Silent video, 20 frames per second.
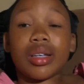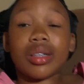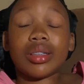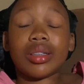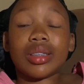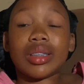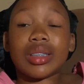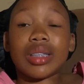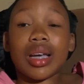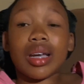It
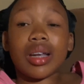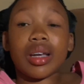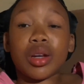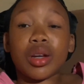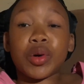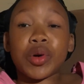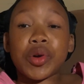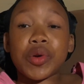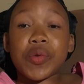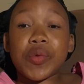started
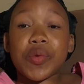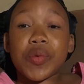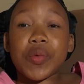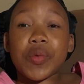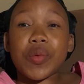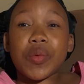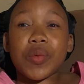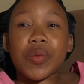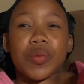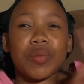on
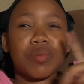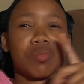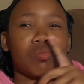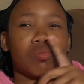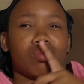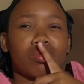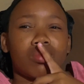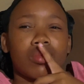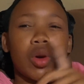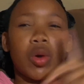
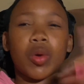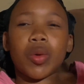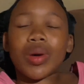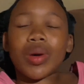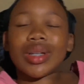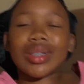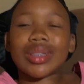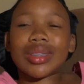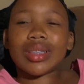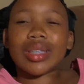
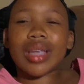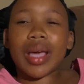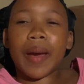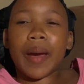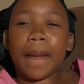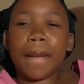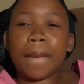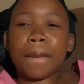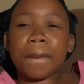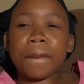
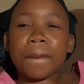Wednesday.